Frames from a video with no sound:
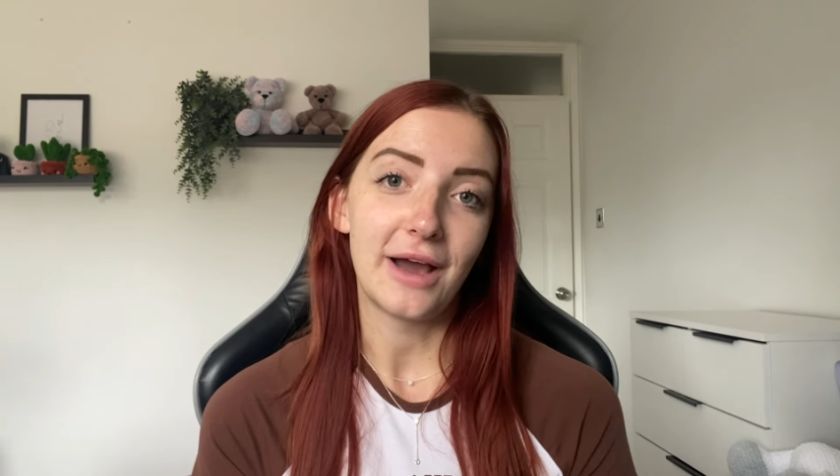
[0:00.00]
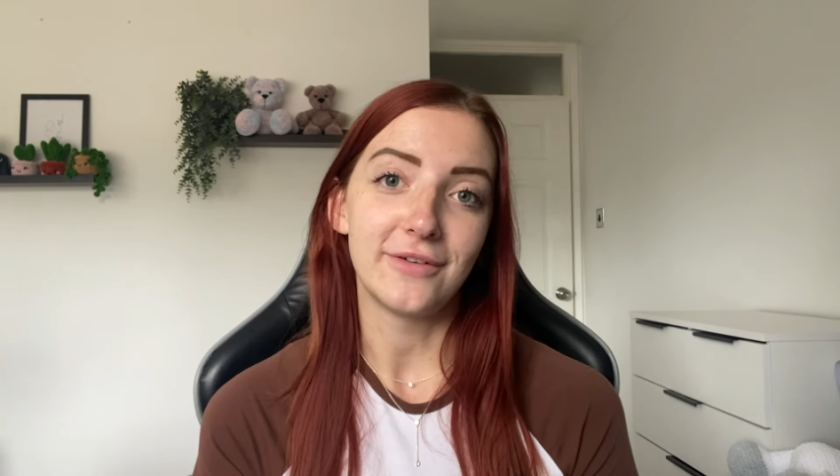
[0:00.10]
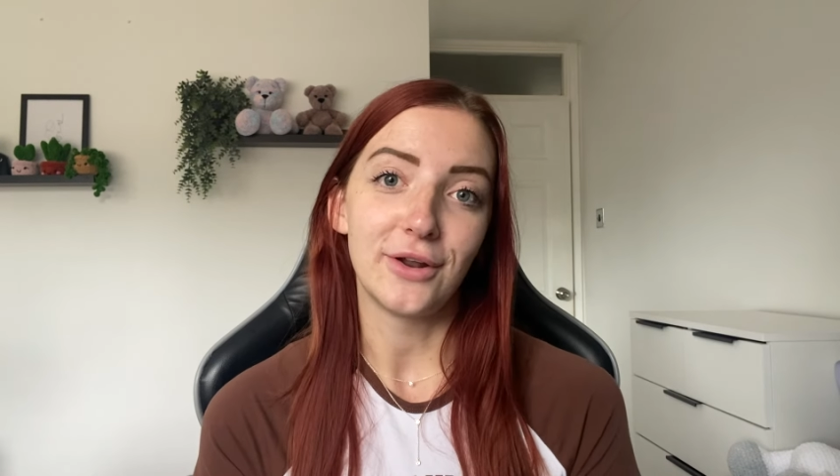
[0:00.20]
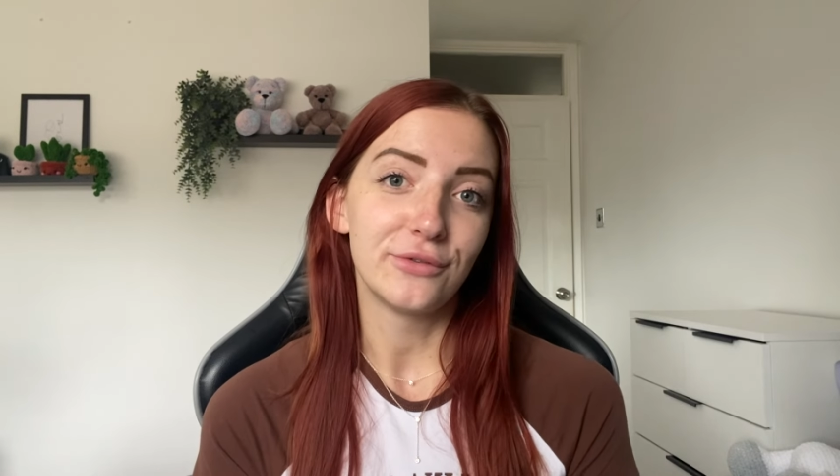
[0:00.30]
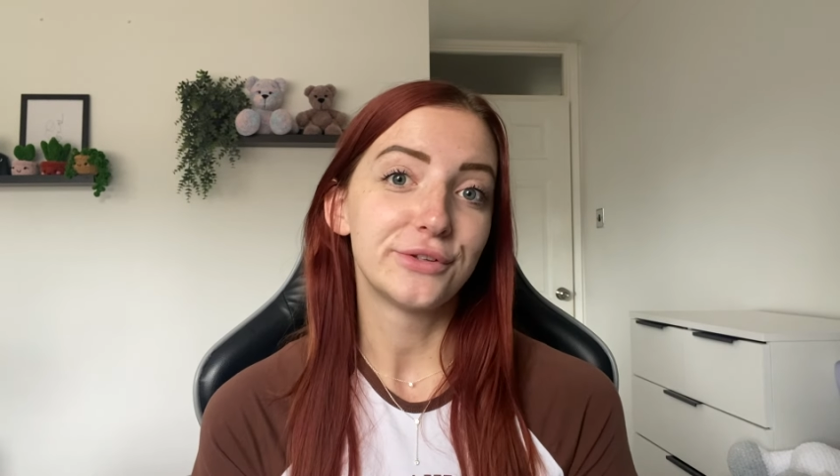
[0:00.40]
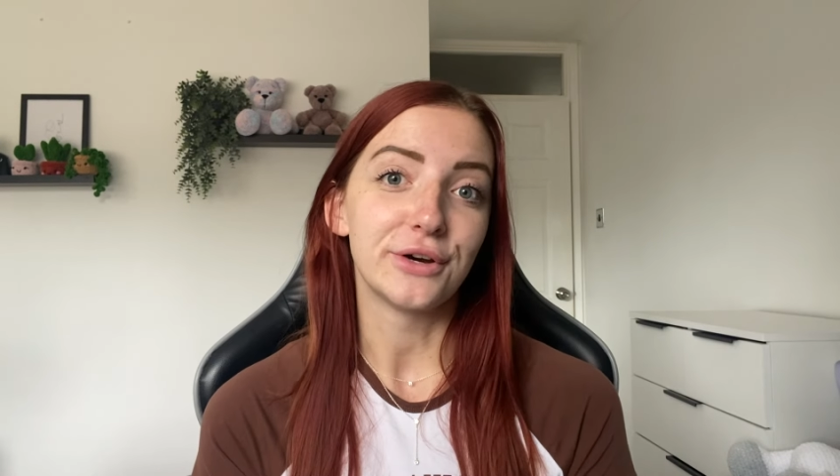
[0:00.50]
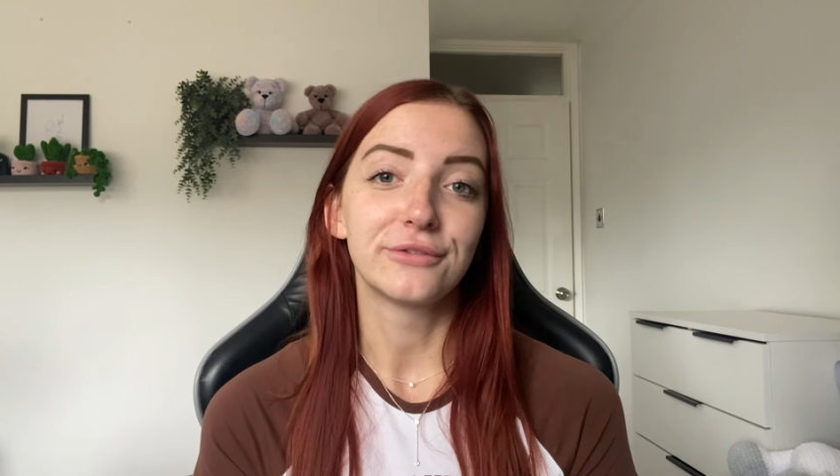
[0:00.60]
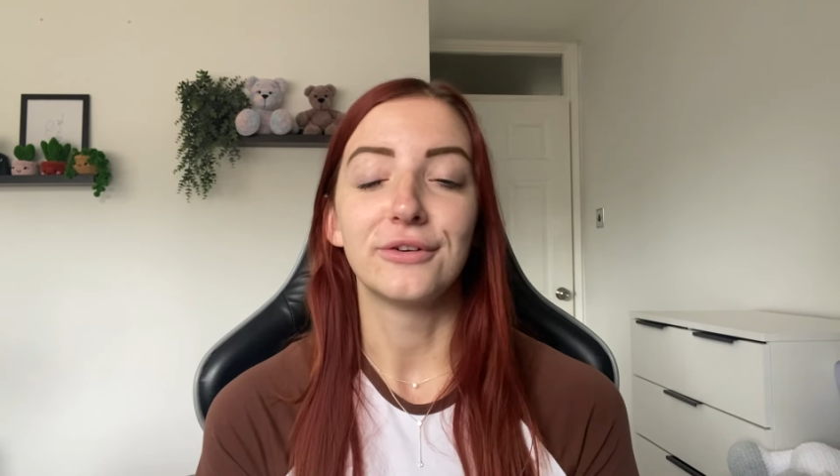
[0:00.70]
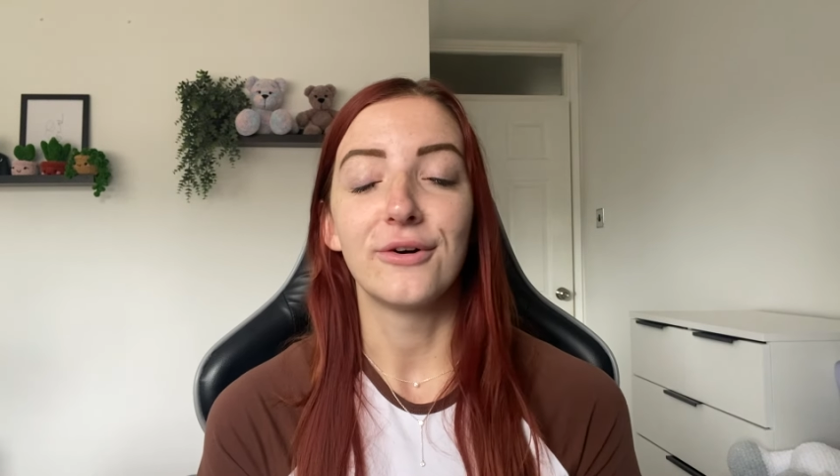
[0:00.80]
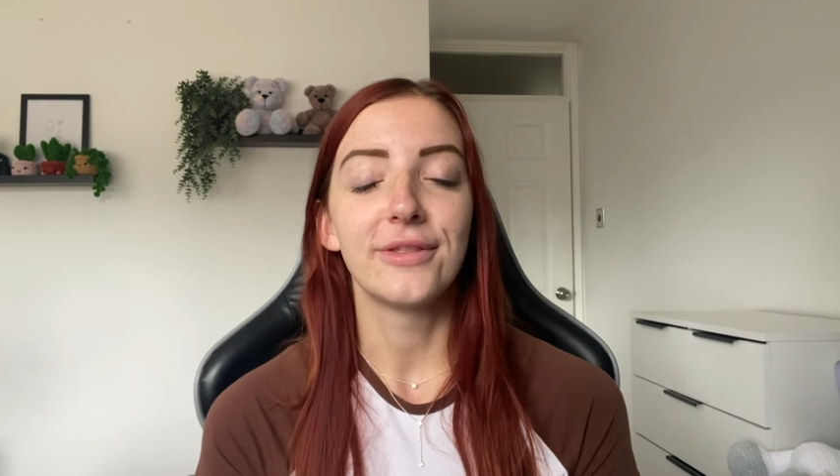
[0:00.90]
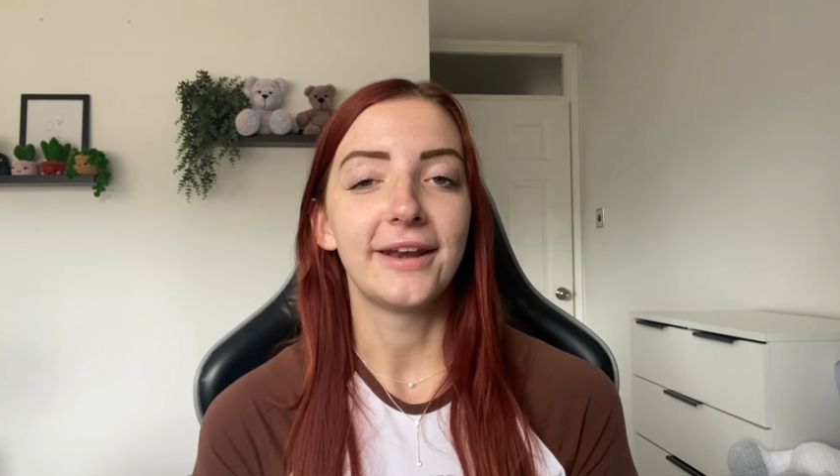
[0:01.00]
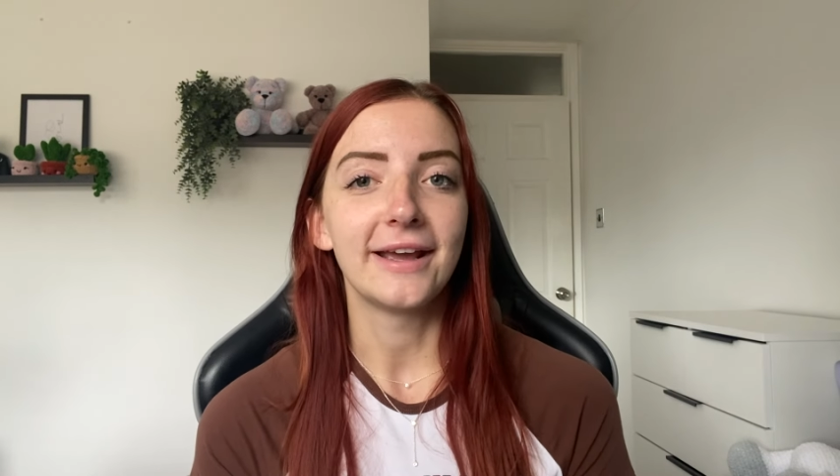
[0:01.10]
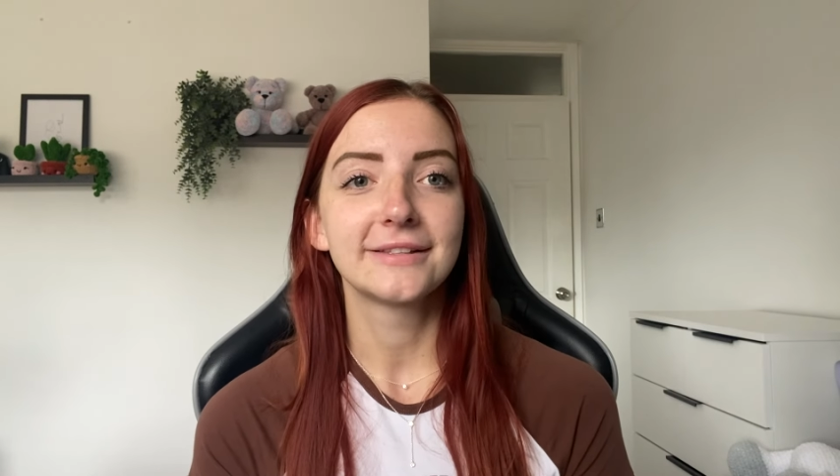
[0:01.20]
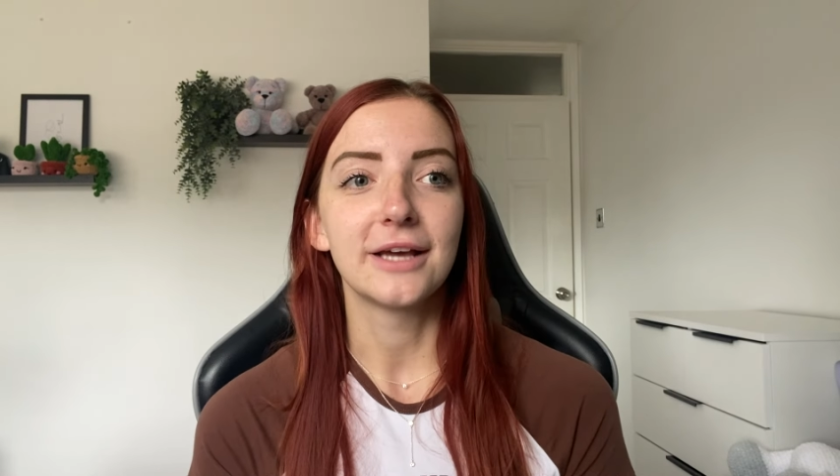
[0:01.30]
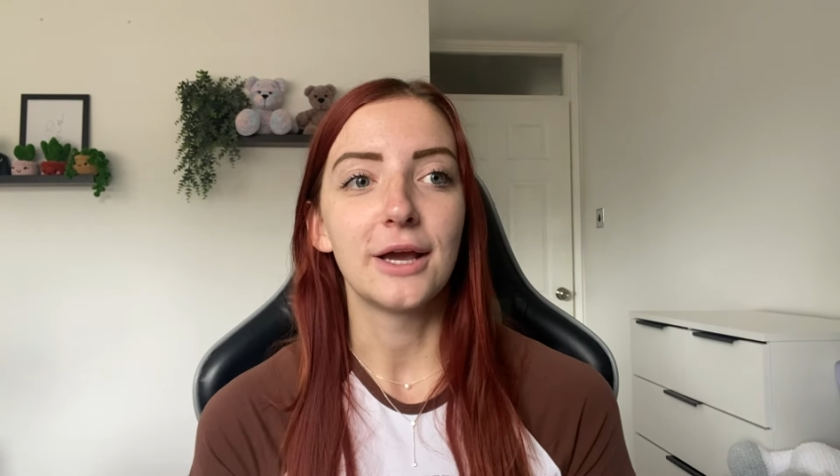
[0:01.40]
have a lot of stock for the
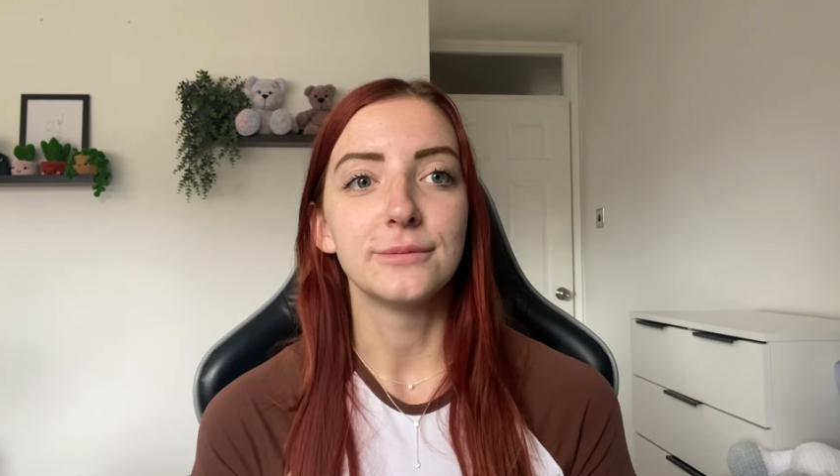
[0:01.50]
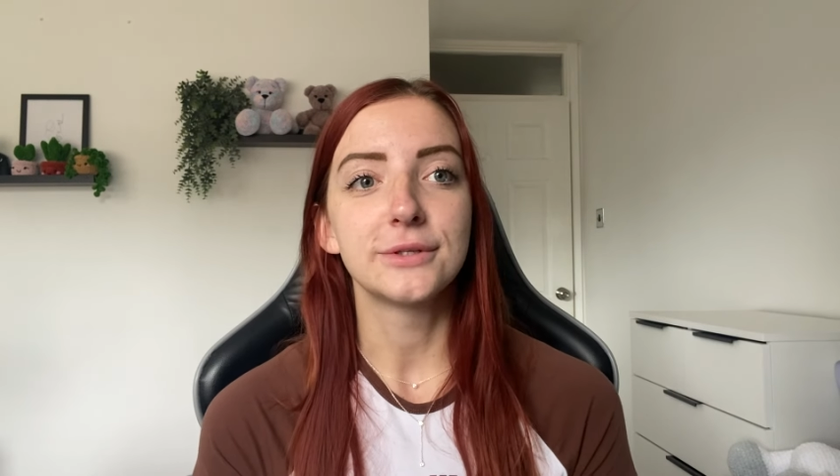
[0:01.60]
next time.